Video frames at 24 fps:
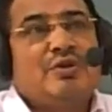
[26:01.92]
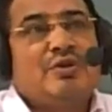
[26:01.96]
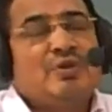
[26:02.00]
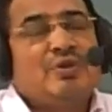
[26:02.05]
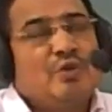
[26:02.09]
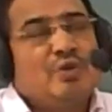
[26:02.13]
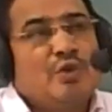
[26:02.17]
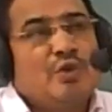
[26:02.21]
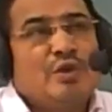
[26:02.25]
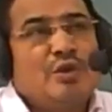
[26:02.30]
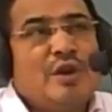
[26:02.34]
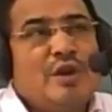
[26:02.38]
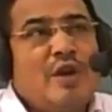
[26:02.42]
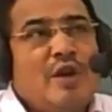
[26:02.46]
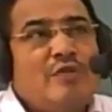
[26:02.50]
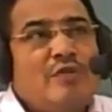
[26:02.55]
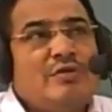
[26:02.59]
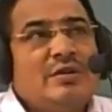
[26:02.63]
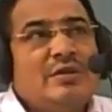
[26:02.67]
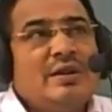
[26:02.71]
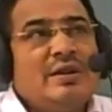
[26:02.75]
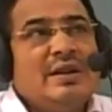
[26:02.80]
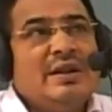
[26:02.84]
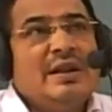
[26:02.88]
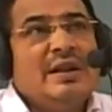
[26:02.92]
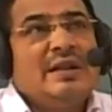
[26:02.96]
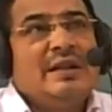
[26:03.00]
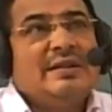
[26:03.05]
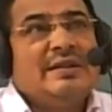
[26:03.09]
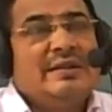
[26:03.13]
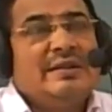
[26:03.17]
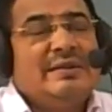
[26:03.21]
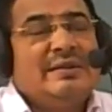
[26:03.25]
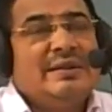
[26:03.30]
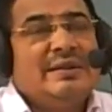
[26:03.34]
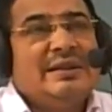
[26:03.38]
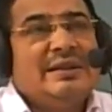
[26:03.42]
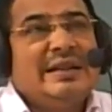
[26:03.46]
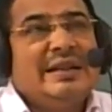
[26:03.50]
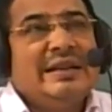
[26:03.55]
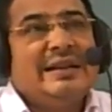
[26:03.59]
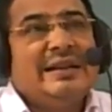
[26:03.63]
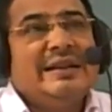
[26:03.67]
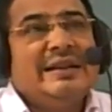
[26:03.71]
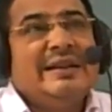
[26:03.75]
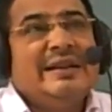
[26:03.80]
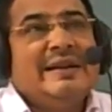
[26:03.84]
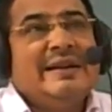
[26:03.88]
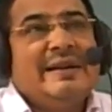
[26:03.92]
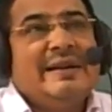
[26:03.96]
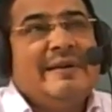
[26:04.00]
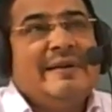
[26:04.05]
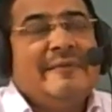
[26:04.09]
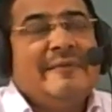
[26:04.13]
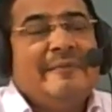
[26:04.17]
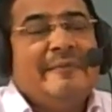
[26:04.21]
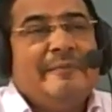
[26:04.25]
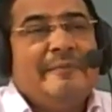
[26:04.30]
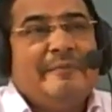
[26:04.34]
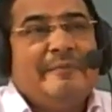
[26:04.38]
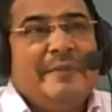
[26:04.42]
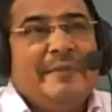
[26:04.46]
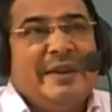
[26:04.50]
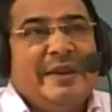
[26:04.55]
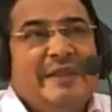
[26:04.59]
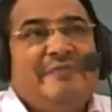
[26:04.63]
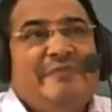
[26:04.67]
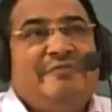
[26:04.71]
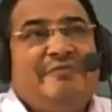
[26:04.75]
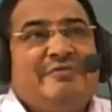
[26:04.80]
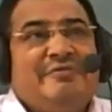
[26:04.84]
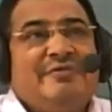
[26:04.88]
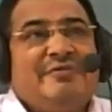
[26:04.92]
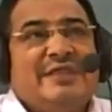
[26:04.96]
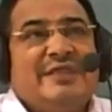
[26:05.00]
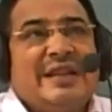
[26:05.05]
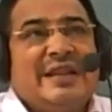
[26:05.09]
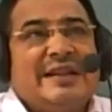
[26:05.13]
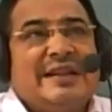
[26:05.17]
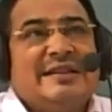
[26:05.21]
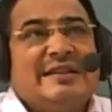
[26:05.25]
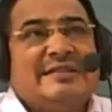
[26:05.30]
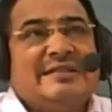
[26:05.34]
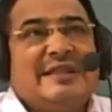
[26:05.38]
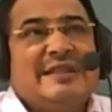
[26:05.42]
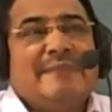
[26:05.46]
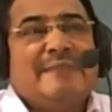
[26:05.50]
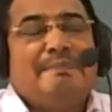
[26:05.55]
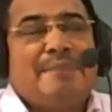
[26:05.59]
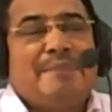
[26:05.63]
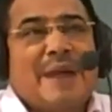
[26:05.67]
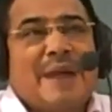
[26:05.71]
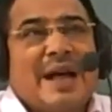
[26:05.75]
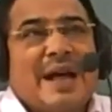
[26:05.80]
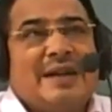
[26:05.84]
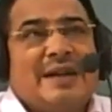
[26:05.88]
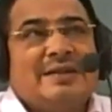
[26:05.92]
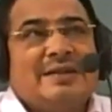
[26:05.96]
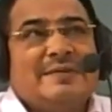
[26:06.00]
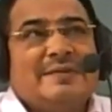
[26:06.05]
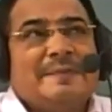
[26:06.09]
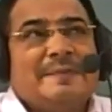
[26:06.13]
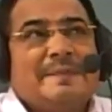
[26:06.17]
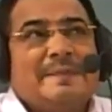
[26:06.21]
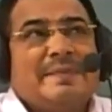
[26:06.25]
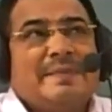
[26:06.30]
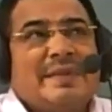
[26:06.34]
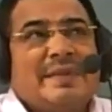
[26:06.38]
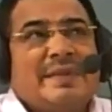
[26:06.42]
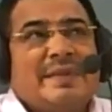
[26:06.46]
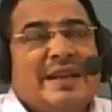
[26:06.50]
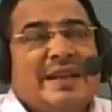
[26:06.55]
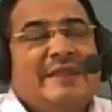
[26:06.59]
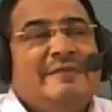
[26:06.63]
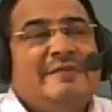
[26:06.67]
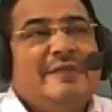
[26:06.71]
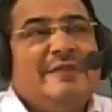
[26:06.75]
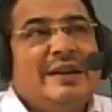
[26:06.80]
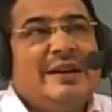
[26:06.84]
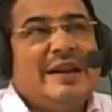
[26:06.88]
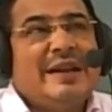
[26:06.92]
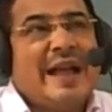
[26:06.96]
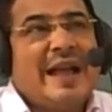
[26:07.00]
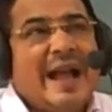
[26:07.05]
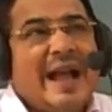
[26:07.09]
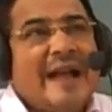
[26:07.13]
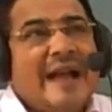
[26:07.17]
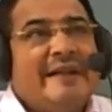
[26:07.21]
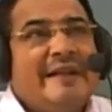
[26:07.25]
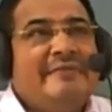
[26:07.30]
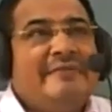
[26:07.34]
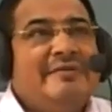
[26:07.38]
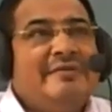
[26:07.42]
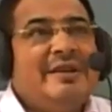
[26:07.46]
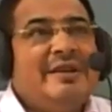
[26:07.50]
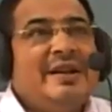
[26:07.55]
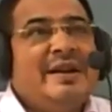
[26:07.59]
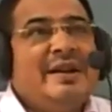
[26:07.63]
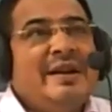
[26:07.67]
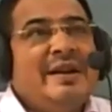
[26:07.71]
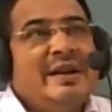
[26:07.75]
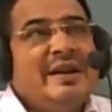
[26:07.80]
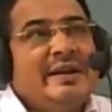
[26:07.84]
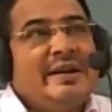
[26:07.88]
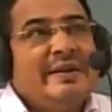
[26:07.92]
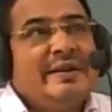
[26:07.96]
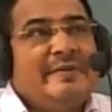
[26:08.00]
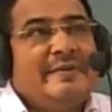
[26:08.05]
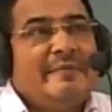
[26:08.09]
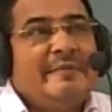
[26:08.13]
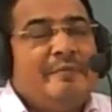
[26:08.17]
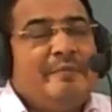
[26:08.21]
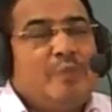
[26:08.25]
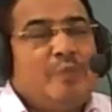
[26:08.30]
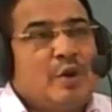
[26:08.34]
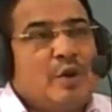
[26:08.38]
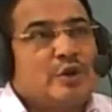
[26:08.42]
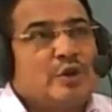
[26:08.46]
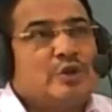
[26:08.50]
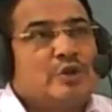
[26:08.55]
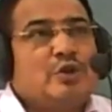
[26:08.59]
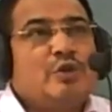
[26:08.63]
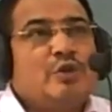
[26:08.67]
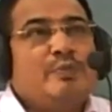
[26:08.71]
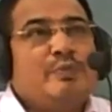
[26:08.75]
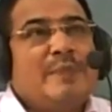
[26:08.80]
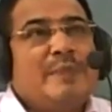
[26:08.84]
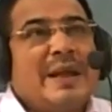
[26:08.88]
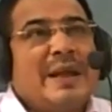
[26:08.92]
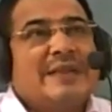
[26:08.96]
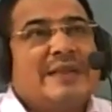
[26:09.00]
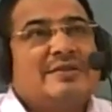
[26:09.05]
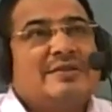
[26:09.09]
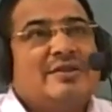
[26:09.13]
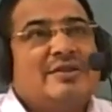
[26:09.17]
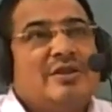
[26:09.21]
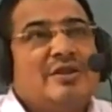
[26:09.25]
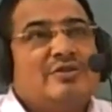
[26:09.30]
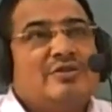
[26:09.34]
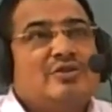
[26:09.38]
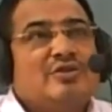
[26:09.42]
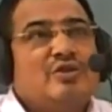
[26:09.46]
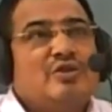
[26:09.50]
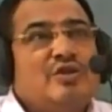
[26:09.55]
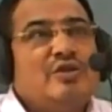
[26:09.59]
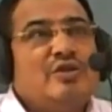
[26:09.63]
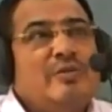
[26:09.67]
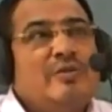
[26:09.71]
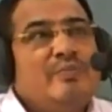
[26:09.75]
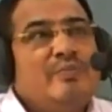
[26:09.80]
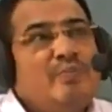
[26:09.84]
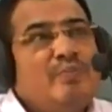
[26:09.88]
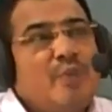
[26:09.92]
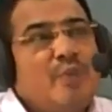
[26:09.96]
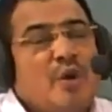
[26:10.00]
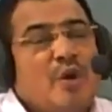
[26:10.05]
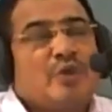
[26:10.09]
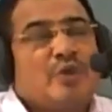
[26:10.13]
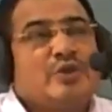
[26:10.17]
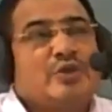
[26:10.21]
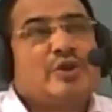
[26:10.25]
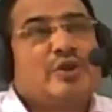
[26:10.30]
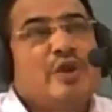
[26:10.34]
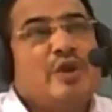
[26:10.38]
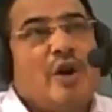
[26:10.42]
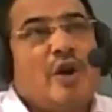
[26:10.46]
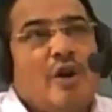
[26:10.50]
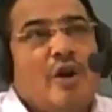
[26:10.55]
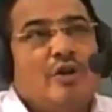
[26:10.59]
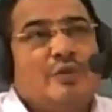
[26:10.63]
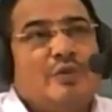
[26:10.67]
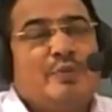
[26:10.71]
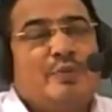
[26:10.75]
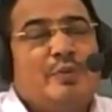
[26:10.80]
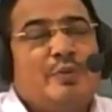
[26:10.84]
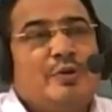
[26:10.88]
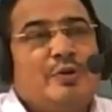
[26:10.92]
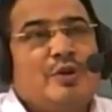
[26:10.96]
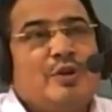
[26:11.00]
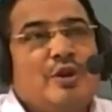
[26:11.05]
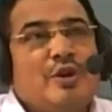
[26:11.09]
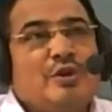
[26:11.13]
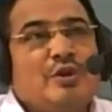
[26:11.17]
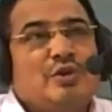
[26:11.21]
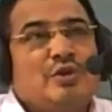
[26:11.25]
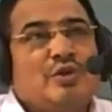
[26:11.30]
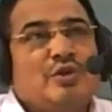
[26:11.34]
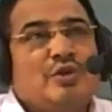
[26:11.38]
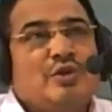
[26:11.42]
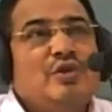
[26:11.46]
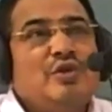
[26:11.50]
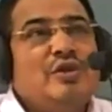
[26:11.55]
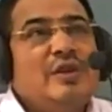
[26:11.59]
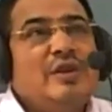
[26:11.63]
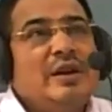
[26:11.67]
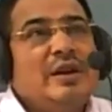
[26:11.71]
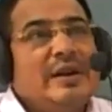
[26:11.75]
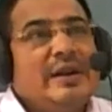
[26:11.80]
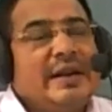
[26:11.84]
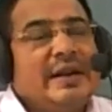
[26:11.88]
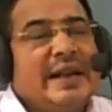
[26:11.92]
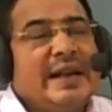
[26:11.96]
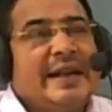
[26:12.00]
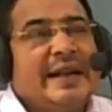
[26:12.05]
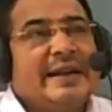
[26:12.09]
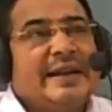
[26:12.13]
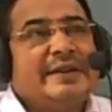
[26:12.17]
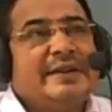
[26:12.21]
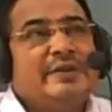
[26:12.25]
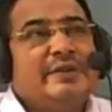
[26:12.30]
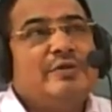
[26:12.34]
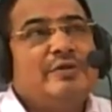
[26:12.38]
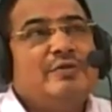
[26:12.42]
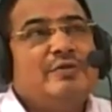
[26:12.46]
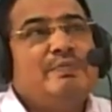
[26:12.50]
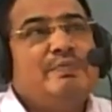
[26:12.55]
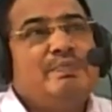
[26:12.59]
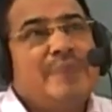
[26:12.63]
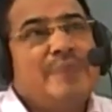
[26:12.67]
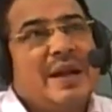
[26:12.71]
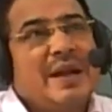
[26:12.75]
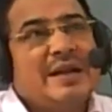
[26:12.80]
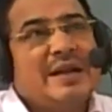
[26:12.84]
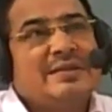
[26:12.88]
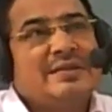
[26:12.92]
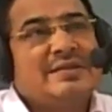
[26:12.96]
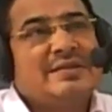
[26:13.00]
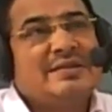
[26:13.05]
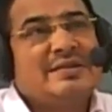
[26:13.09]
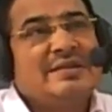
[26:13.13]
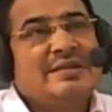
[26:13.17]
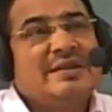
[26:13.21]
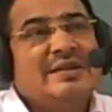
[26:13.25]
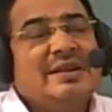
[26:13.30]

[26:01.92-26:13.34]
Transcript: No doubt, the if there is a plant, it will have positive plants also, positive output also, negative plants